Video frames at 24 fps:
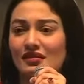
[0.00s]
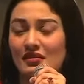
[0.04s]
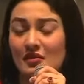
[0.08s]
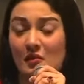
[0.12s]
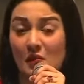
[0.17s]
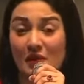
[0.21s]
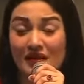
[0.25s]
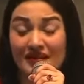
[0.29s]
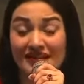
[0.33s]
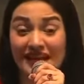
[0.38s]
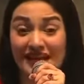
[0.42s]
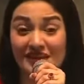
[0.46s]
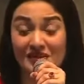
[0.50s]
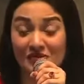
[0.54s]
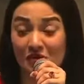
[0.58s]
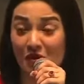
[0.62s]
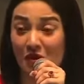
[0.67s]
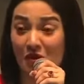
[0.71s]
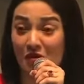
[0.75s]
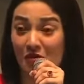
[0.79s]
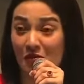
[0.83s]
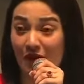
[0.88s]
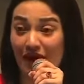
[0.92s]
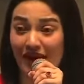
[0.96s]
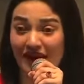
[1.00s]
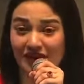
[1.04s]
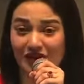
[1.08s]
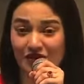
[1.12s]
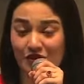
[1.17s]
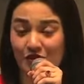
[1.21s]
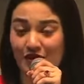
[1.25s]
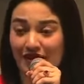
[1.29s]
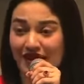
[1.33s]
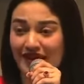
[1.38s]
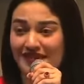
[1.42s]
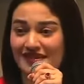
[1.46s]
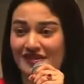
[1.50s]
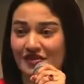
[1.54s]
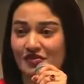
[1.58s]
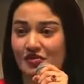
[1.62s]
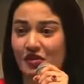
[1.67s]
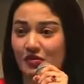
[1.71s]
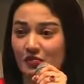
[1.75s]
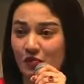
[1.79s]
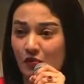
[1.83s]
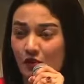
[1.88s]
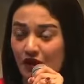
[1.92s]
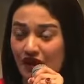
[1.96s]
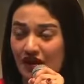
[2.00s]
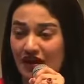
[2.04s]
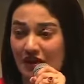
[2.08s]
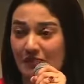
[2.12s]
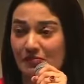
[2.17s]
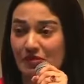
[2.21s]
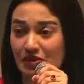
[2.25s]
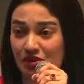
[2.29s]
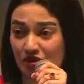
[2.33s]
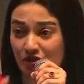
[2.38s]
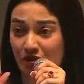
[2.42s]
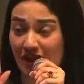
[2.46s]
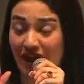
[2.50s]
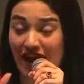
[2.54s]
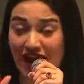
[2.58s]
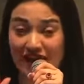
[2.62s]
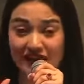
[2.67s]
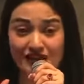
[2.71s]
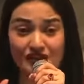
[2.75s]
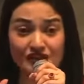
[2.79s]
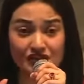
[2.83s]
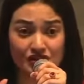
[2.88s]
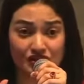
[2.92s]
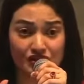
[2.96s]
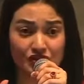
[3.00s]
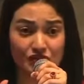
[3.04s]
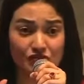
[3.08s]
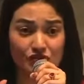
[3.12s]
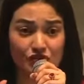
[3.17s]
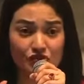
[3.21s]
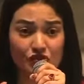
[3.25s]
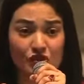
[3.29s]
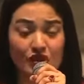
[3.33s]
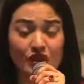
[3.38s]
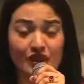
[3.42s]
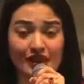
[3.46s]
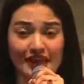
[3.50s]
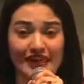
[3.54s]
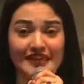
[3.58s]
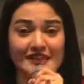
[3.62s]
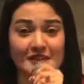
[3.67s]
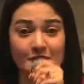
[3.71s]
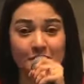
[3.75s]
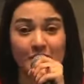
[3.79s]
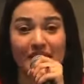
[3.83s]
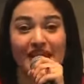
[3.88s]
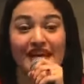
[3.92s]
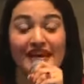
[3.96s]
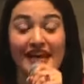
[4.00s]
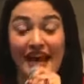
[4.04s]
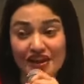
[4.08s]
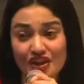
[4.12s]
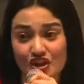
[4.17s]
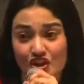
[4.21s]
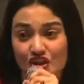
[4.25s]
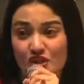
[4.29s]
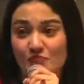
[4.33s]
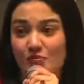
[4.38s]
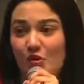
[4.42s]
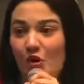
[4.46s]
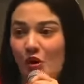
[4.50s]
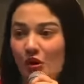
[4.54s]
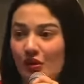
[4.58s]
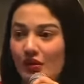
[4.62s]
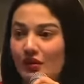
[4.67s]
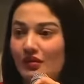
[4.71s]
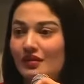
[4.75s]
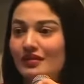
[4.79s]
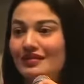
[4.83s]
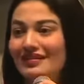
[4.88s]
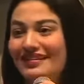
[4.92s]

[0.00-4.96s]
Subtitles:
"Well, that's all right. Your legs are not working, but your hands do. Let's play catch the ball."